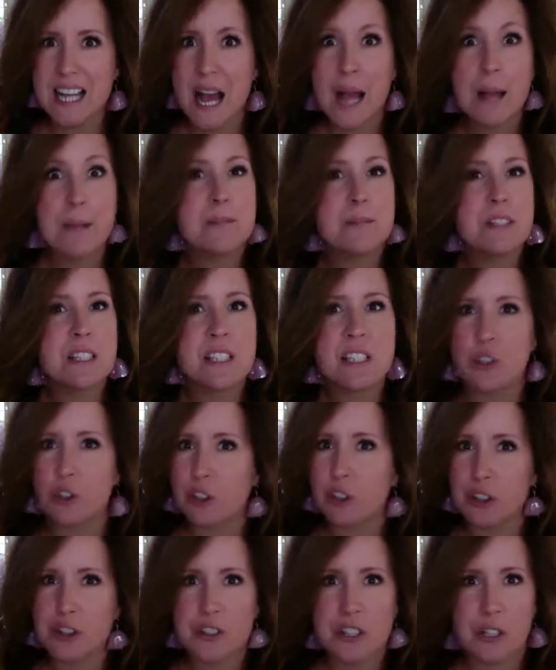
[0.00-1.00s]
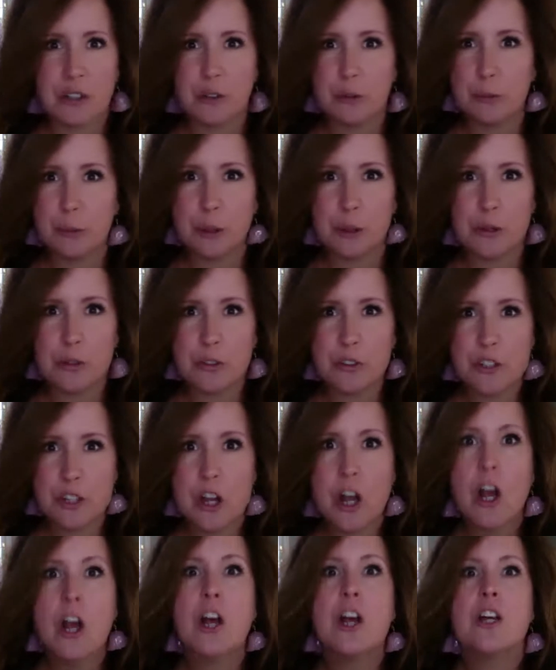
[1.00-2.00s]
I'm still closing loopholes
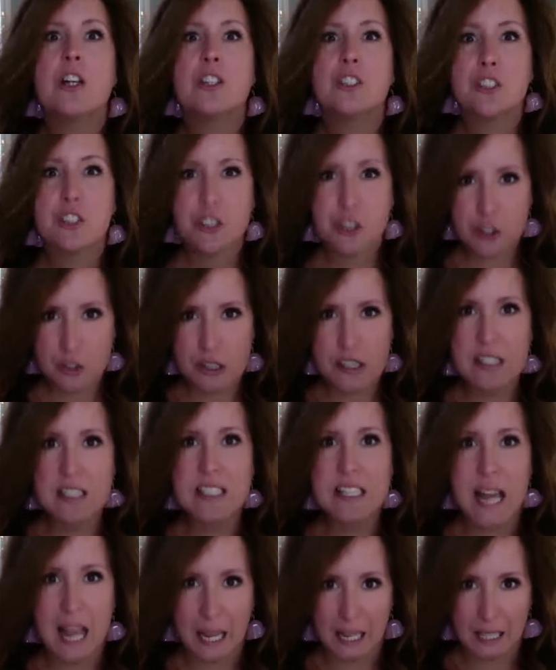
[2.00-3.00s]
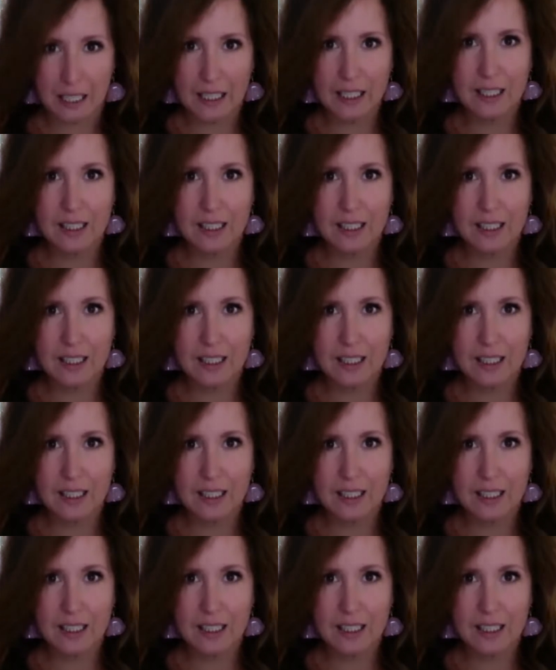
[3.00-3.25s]
to this day.